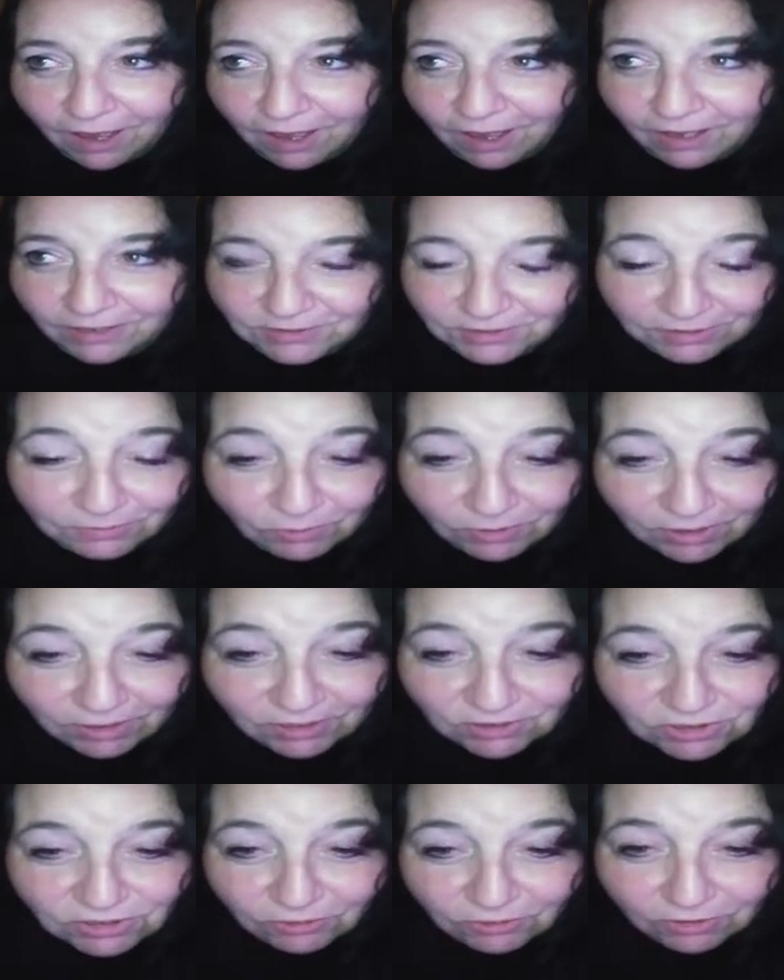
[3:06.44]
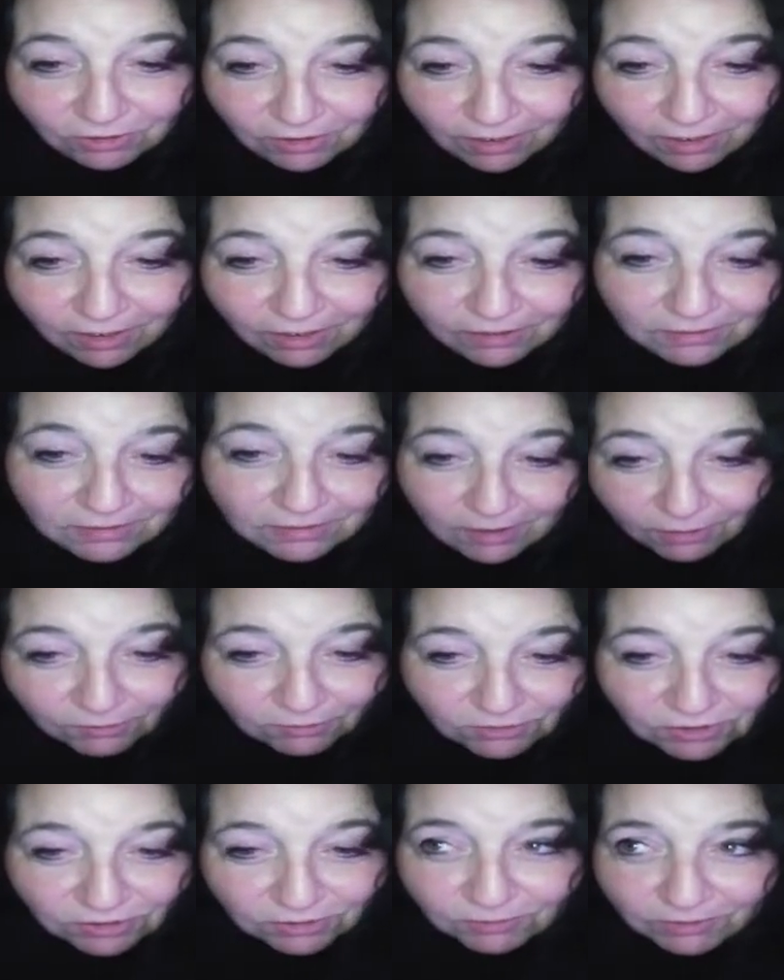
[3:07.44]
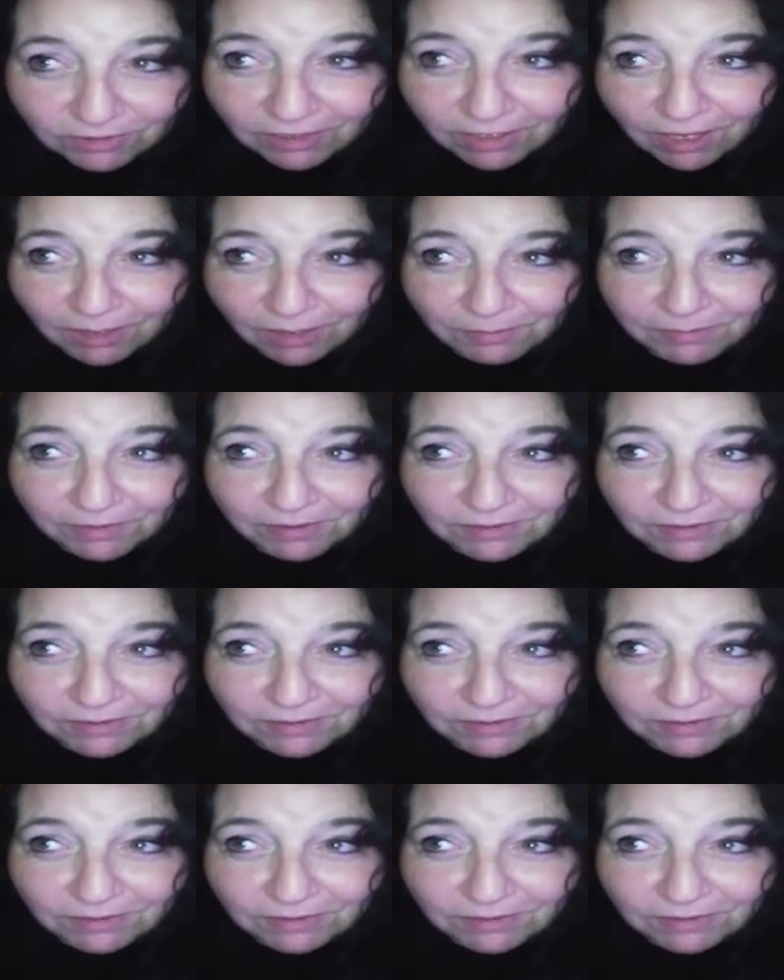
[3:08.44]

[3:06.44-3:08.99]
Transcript: I just wanted to show you guys. I was just really happy.